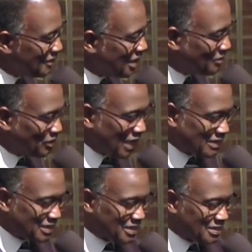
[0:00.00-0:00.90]
of
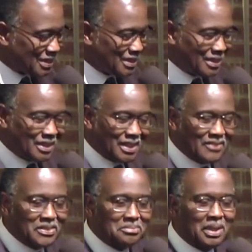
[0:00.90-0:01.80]
righteousness.
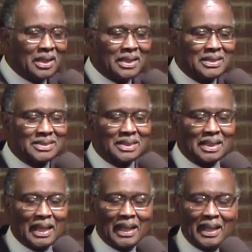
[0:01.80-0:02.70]
Everybody is
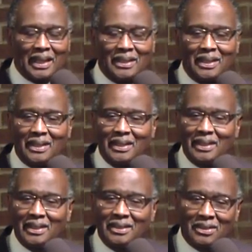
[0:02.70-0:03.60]
glad.
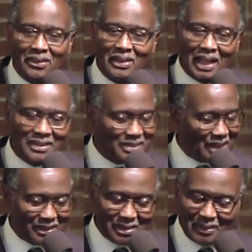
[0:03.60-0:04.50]
Lord, I
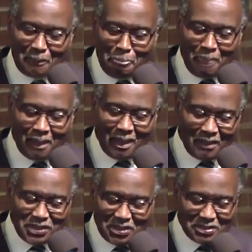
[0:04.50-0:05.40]
thank you.
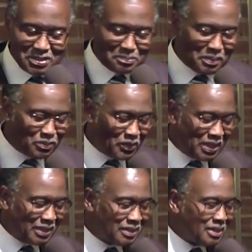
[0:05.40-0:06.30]
Haven't you heard some people when
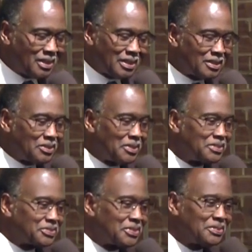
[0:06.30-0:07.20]
they, they're
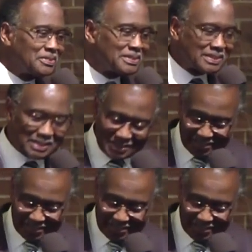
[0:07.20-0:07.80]
going through, they're